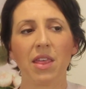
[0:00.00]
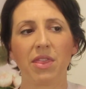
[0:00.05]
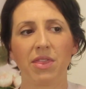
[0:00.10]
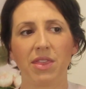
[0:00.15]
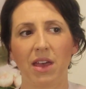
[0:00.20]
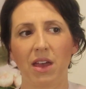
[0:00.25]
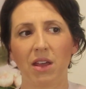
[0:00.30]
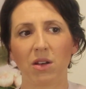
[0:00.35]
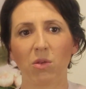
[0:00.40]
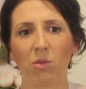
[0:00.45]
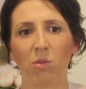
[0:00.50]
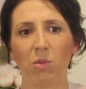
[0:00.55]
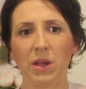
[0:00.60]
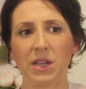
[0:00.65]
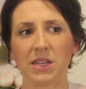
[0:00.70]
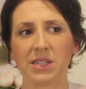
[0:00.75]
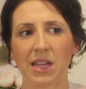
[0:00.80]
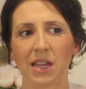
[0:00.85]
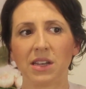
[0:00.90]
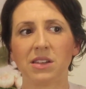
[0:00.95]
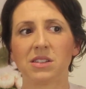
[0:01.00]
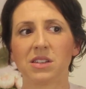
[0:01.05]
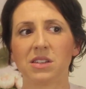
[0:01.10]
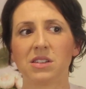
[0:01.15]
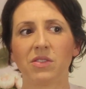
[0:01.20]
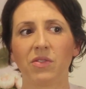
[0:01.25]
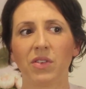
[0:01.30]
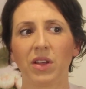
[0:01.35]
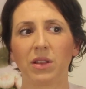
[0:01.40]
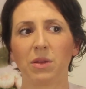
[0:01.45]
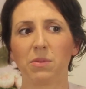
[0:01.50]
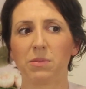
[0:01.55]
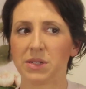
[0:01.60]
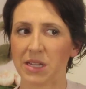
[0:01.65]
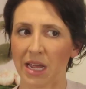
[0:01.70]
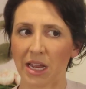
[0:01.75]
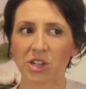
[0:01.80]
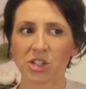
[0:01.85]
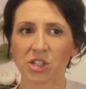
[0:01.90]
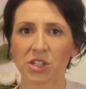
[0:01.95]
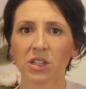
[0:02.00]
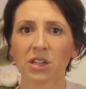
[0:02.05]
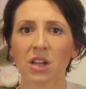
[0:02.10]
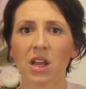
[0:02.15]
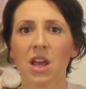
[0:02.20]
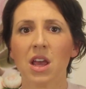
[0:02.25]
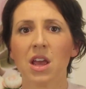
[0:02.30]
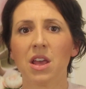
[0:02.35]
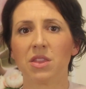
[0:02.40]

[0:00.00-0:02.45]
that we tend to develop tension.